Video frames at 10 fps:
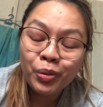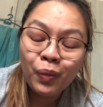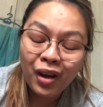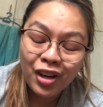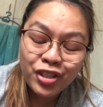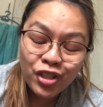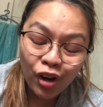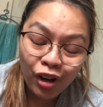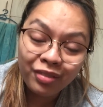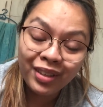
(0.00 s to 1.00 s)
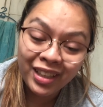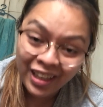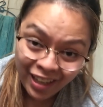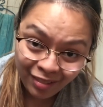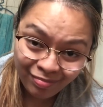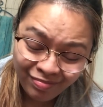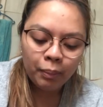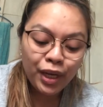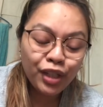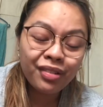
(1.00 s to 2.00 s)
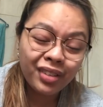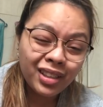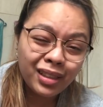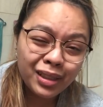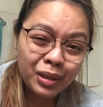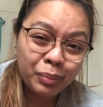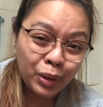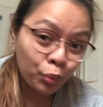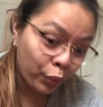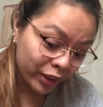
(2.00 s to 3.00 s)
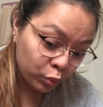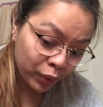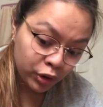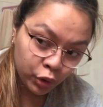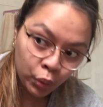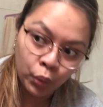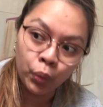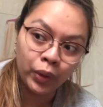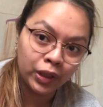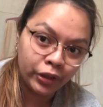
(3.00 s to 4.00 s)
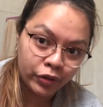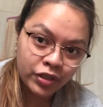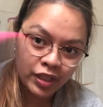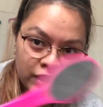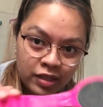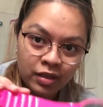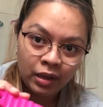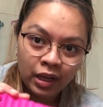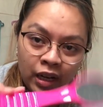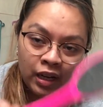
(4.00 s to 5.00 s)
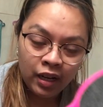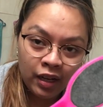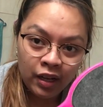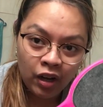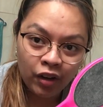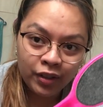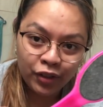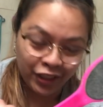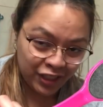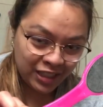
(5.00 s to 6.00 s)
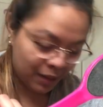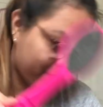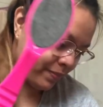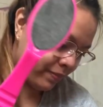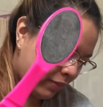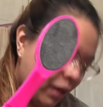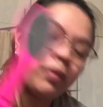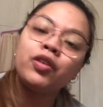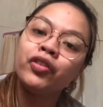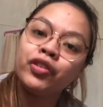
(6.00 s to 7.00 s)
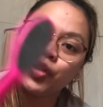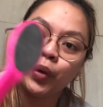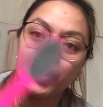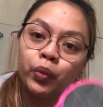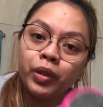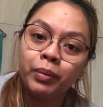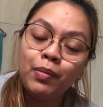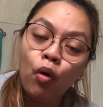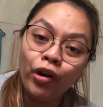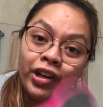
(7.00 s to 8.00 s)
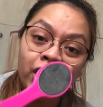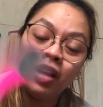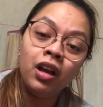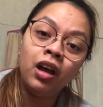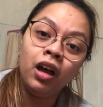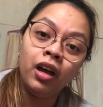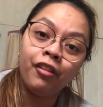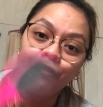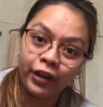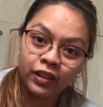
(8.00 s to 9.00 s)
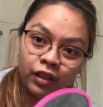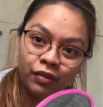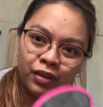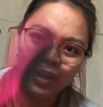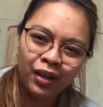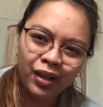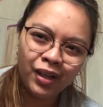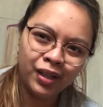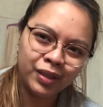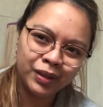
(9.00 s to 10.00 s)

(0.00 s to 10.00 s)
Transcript: Wash off again. Make your feet a little bit wet when you will use this on the third step, so it will be more effective. Huh?